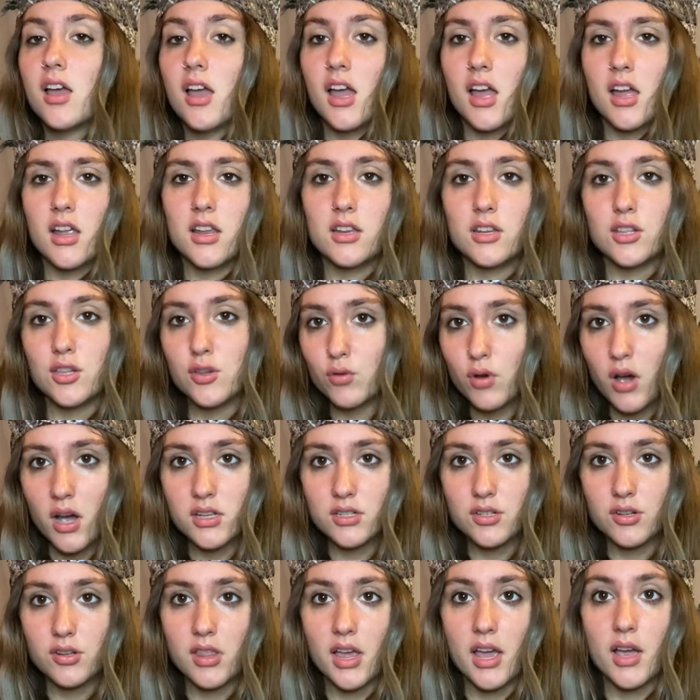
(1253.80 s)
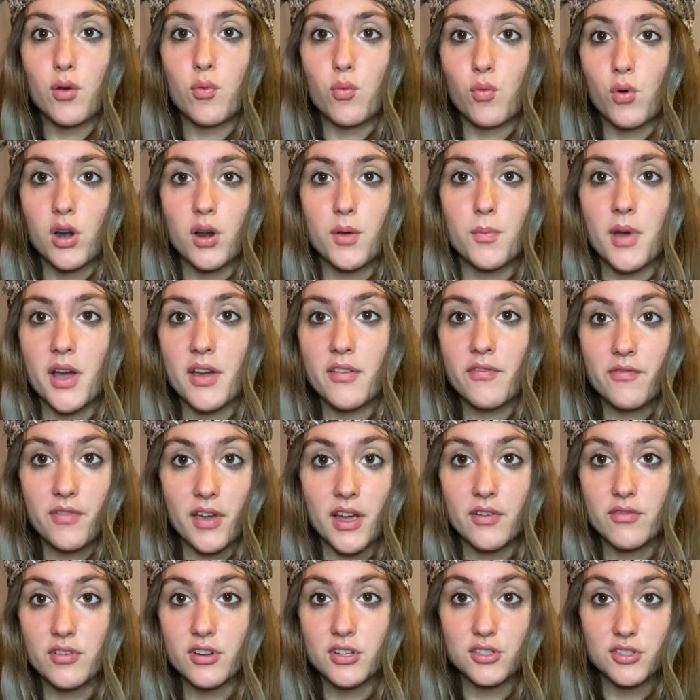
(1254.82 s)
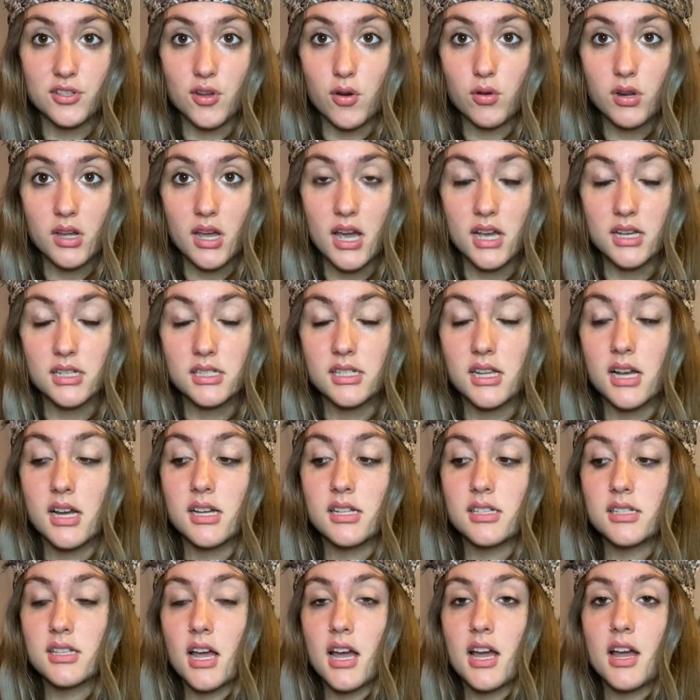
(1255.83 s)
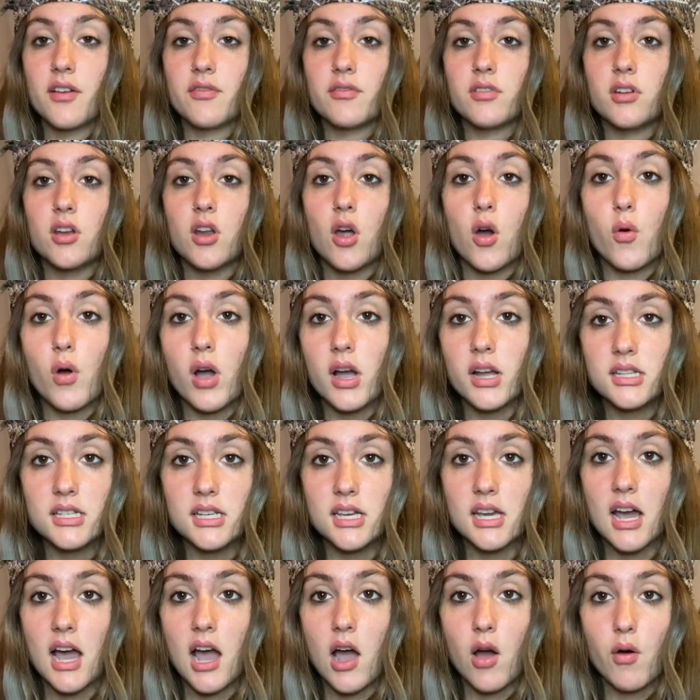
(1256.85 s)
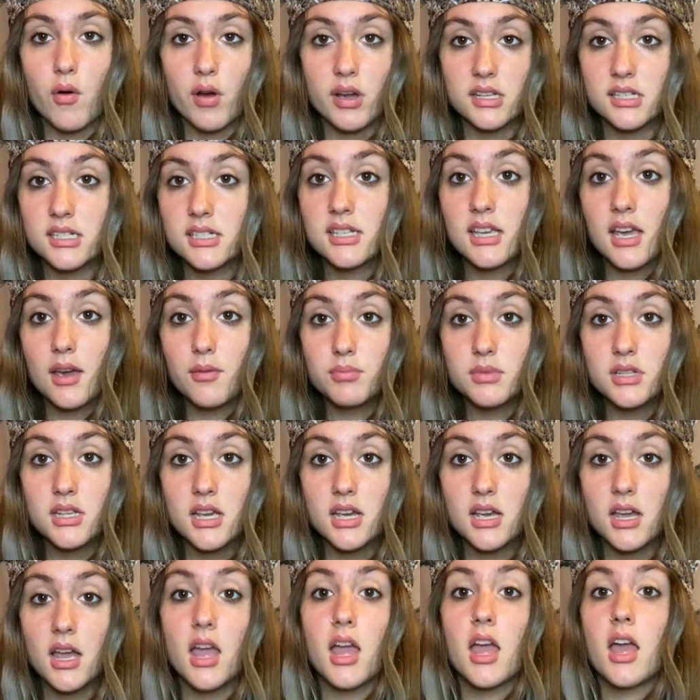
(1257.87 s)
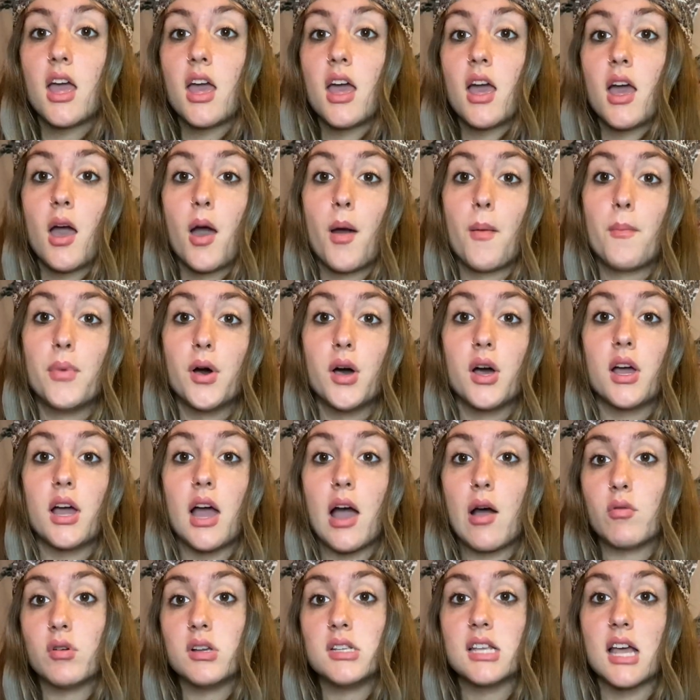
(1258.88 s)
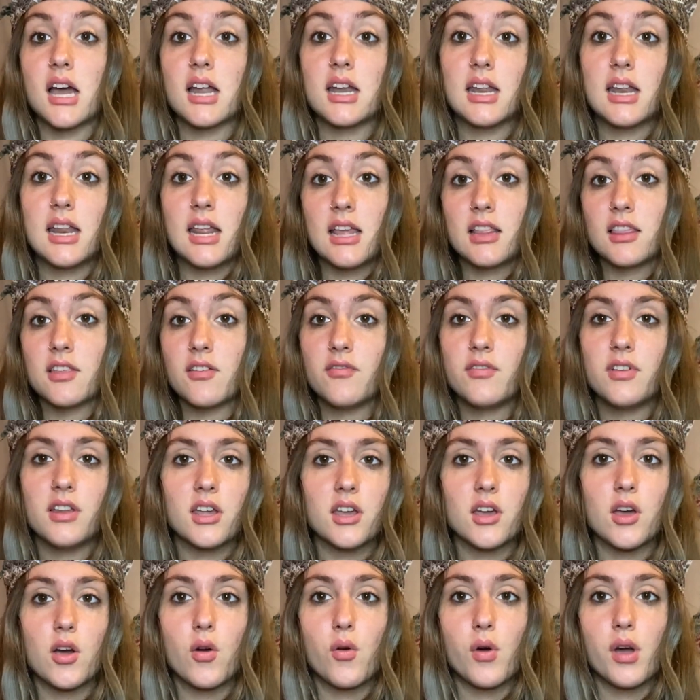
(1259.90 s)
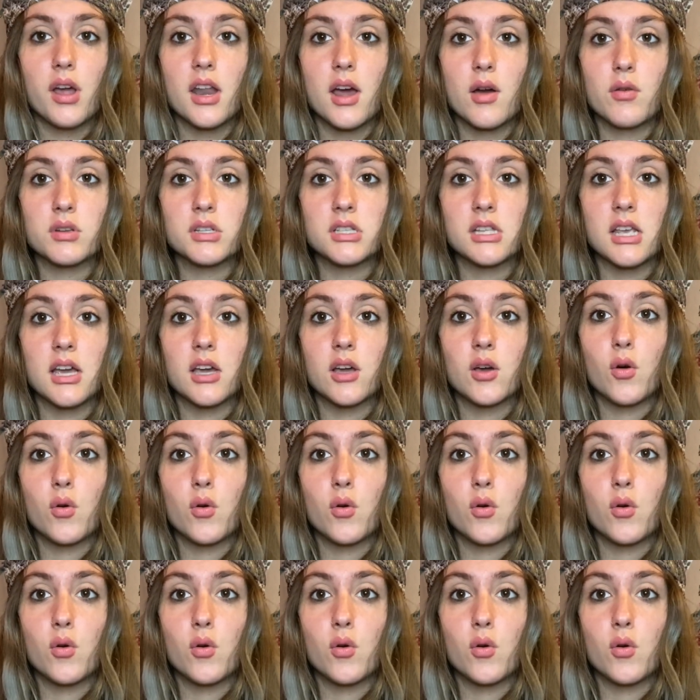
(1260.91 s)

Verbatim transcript: And you guys are like one of my favorite zodiac signs. I have no idea how I skipped it, but I was editing the video and I was like,